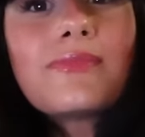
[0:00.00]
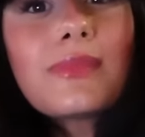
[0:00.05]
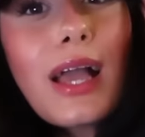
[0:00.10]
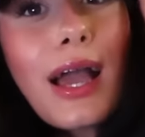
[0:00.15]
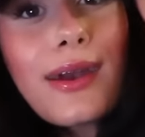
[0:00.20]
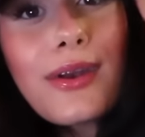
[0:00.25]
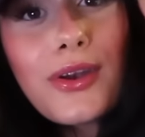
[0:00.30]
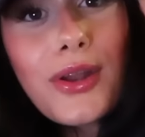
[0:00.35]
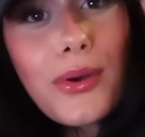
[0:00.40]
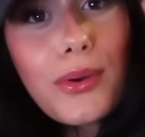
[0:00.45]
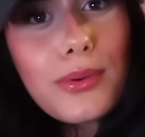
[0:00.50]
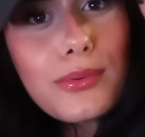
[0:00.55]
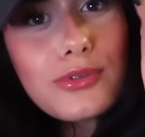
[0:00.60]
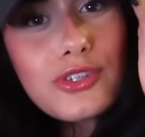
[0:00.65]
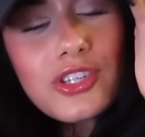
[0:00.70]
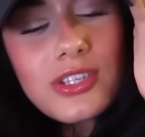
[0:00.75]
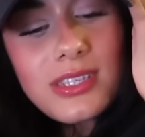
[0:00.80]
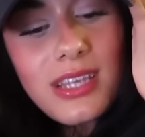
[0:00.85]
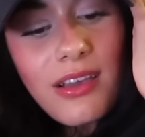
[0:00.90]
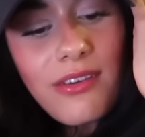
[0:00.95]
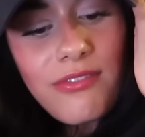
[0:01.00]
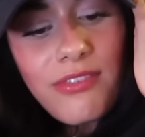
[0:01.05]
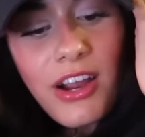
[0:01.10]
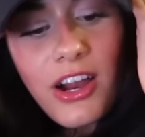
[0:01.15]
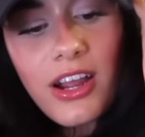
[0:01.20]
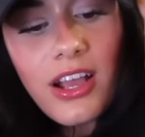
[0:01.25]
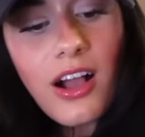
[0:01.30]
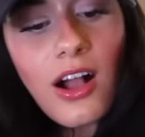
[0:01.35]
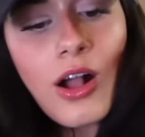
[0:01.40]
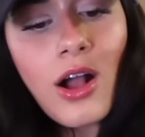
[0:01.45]
I don't know, it was just like
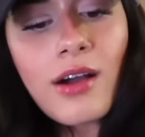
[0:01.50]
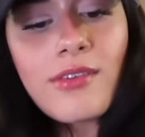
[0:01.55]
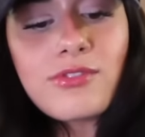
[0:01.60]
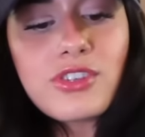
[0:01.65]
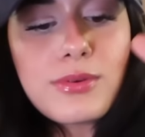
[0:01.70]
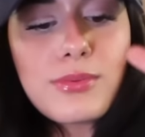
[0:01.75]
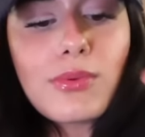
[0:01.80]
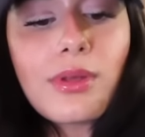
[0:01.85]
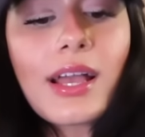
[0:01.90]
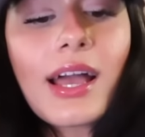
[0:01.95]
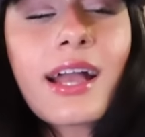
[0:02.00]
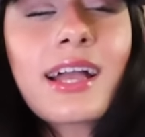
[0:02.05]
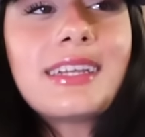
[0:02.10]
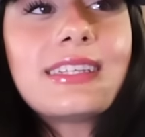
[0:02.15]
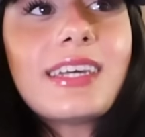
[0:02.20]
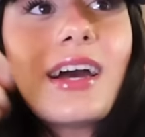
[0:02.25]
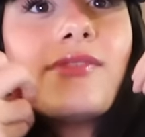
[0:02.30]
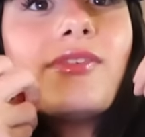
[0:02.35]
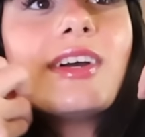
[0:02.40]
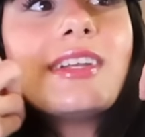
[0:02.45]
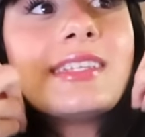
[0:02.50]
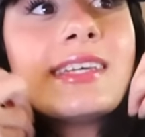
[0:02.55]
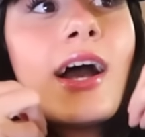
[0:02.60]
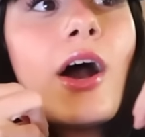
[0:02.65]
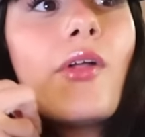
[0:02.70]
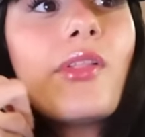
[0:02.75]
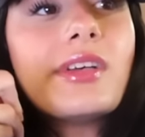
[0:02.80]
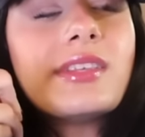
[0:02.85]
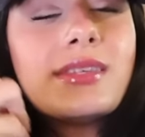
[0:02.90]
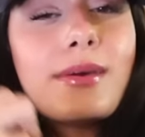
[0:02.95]
very uncomfortable. Like I could definitely
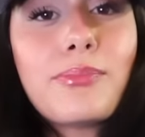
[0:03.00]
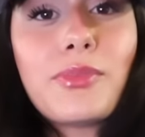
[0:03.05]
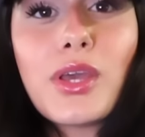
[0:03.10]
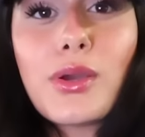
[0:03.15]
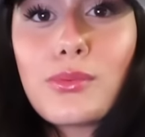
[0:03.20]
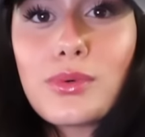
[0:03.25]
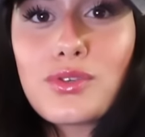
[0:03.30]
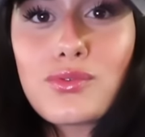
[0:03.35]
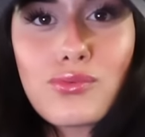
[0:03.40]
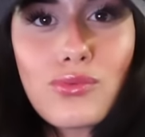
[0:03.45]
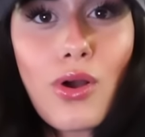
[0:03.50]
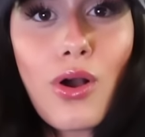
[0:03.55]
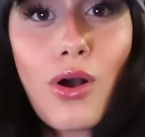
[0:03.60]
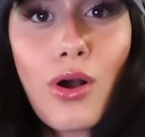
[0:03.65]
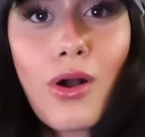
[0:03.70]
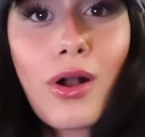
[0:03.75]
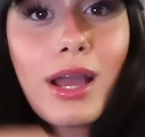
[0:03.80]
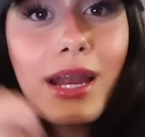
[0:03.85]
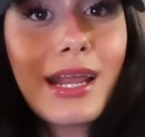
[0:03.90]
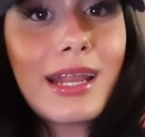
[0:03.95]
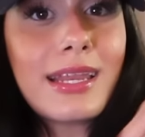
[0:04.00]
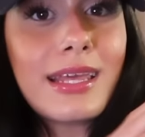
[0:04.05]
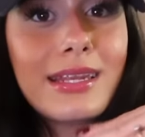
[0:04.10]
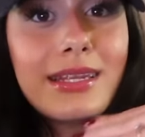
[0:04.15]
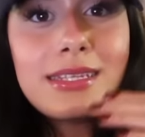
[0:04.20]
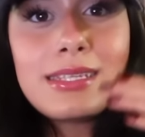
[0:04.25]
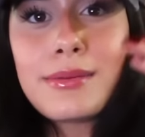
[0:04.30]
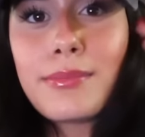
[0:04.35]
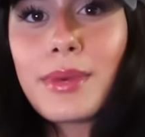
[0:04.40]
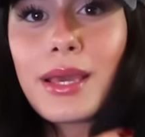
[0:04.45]
tell that something was wrong and I
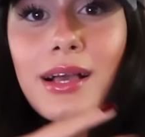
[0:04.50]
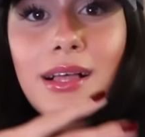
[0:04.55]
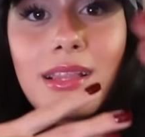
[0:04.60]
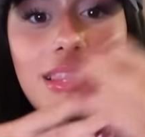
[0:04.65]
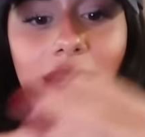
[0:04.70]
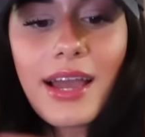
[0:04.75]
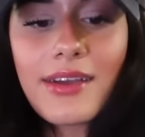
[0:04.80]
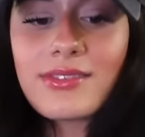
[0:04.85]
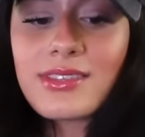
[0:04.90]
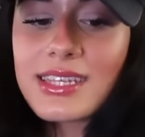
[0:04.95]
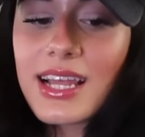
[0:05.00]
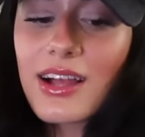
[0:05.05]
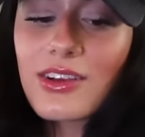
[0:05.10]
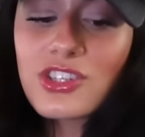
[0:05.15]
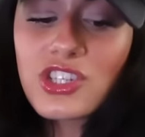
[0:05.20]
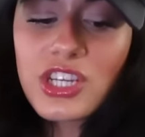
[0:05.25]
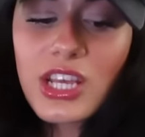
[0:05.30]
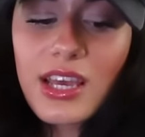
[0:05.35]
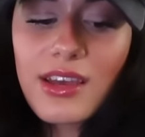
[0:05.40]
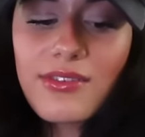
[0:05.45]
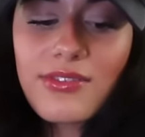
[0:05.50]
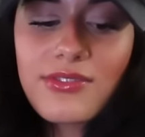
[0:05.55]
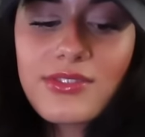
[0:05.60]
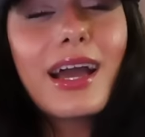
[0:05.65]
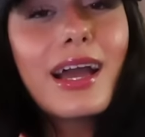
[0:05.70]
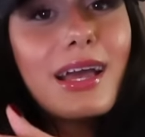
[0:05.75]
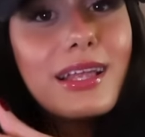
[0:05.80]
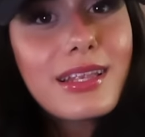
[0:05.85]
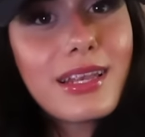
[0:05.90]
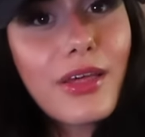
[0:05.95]
needed to make a lifestyle shift.
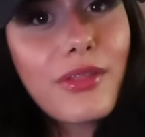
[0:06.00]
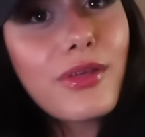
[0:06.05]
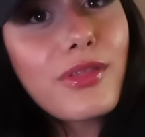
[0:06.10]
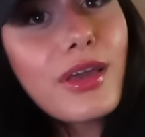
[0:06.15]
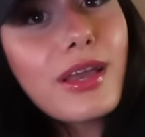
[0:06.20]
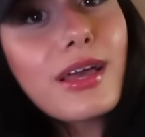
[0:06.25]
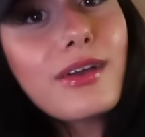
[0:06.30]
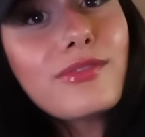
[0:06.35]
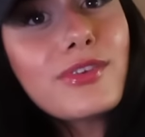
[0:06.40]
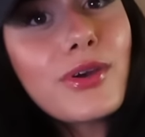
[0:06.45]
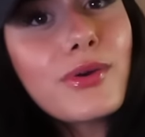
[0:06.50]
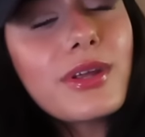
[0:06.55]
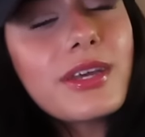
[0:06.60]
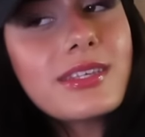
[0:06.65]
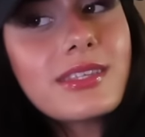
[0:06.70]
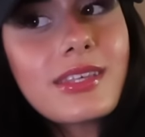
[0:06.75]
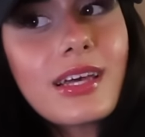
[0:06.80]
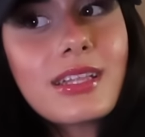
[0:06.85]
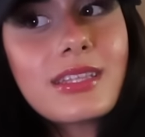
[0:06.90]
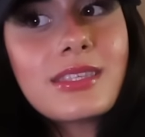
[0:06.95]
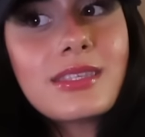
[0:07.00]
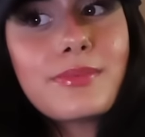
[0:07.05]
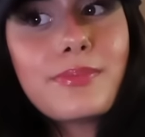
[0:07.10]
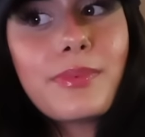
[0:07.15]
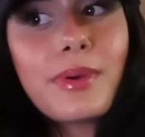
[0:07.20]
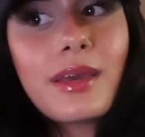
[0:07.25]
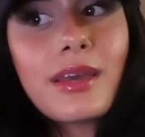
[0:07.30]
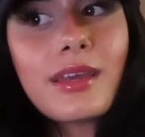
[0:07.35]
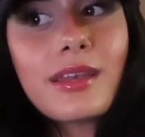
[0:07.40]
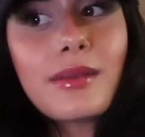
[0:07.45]
Another thing I've noticed that's
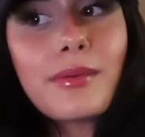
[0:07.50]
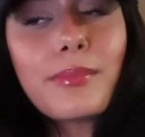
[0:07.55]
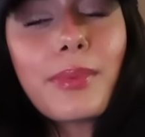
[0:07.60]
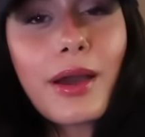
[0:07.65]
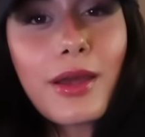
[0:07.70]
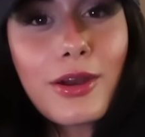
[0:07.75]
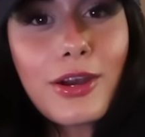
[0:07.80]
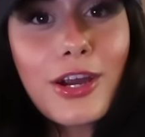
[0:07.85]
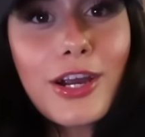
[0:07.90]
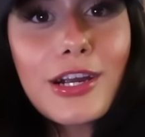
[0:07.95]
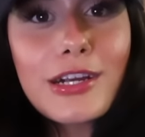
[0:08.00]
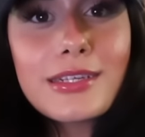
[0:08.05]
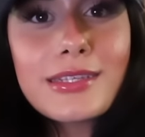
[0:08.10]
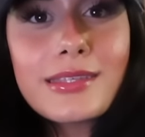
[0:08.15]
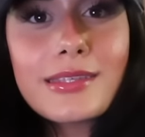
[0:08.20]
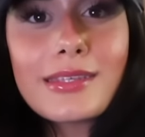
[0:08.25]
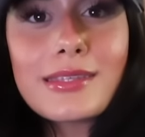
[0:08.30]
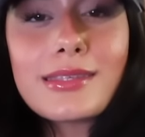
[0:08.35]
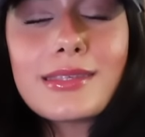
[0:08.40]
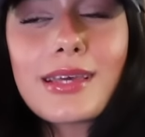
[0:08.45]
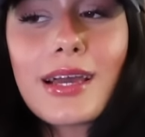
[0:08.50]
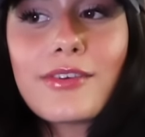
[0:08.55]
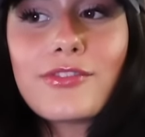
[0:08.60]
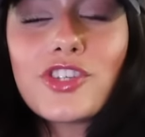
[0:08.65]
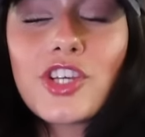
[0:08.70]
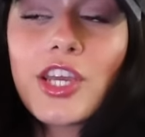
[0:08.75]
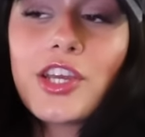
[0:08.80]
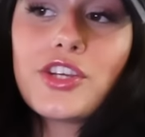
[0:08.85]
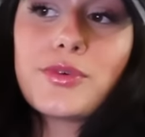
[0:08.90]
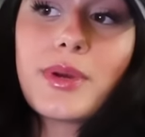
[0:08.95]
been better since I've
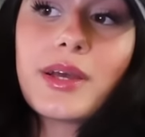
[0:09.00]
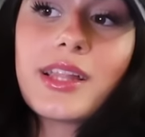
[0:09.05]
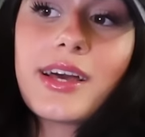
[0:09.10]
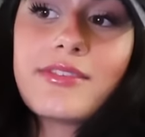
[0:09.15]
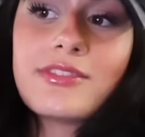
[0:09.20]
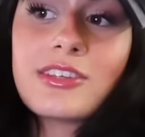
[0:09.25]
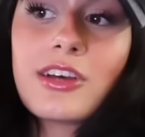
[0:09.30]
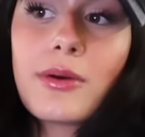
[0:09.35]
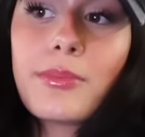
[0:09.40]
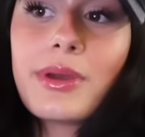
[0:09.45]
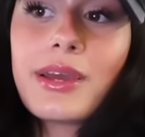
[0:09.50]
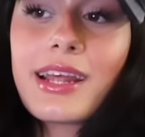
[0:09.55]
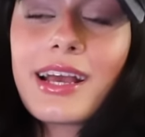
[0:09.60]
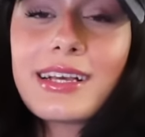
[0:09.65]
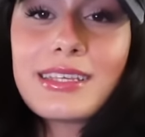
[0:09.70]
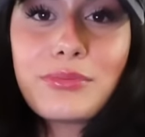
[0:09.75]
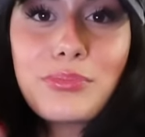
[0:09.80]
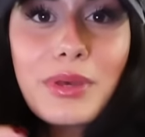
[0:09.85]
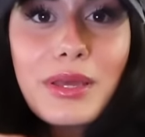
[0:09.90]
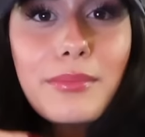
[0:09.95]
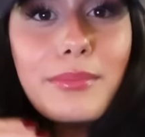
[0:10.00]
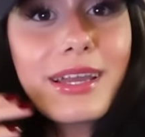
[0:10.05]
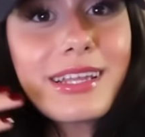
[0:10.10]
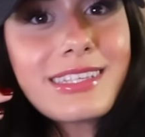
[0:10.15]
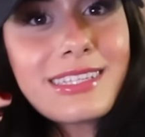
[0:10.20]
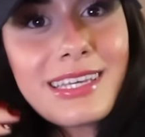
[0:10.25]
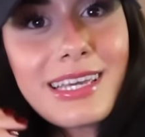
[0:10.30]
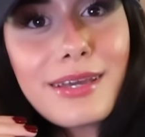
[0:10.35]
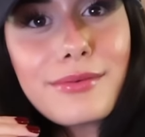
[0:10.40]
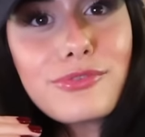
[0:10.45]
changed my lifestyle a bit has been my
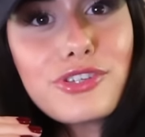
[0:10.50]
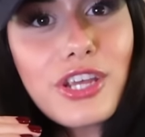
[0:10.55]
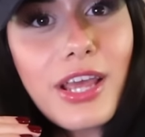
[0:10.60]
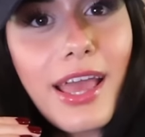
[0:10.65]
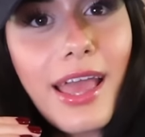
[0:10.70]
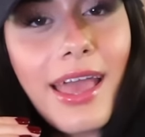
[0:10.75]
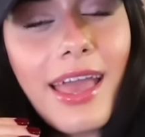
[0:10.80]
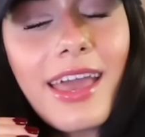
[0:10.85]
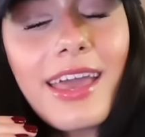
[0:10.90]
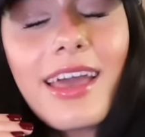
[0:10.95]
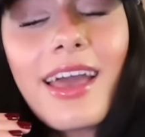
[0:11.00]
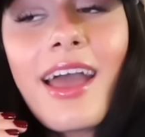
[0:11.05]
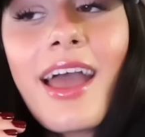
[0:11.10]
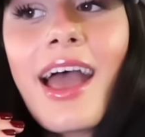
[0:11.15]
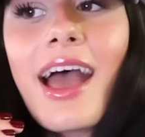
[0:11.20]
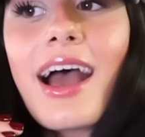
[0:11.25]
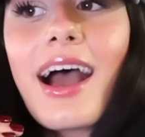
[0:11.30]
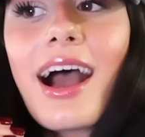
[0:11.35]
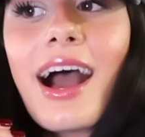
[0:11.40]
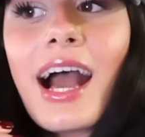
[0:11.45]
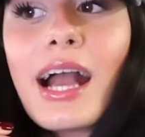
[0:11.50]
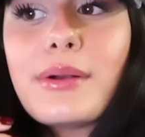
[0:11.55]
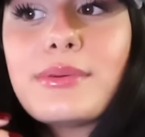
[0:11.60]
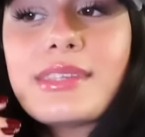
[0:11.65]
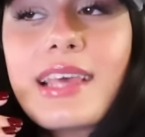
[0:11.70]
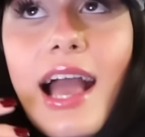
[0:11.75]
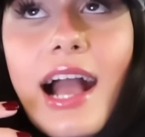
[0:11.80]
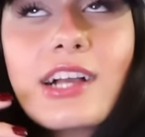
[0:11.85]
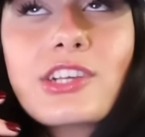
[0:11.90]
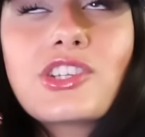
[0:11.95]
TMJ. I
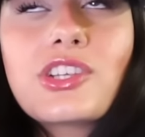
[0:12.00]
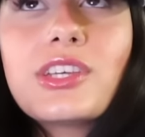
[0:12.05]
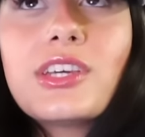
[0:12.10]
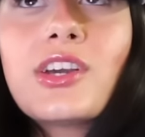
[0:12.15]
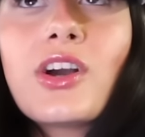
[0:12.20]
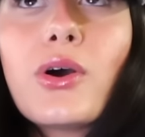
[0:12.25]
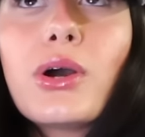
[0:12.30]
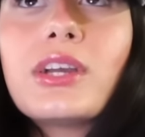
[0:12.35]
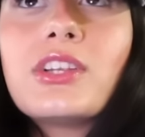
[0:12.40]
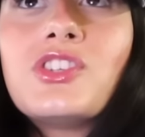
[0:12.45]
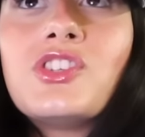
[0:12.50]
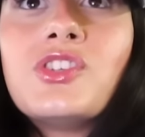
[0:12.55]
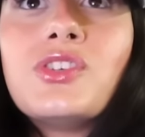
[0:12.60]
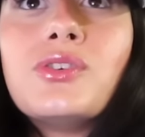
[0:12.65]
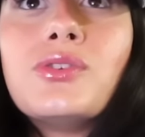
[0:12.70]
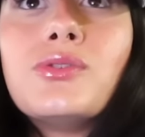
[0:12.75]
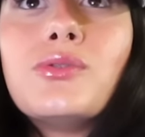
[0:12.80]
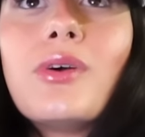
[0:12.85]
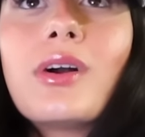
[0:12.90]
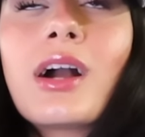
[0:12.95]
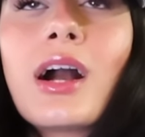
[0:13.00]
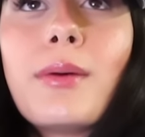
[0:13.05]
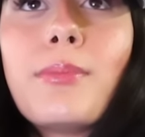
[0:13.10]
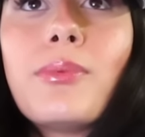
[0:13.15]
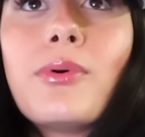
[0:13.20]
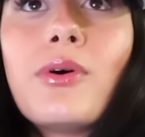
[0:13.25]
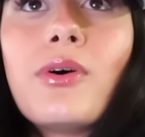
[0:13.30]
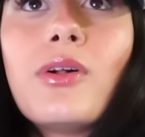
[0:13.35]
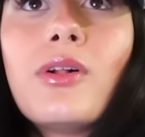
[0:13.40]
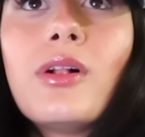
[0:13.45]
was actually going to a
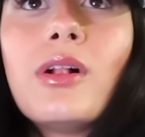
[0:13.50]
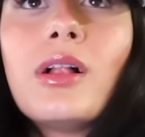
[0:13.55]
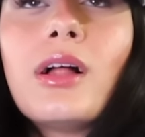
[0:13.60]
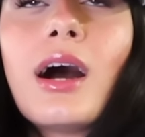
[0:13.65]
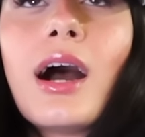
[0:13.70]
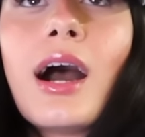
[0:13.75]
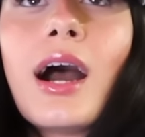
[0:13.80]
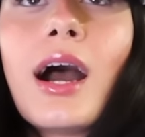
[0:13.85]
couple,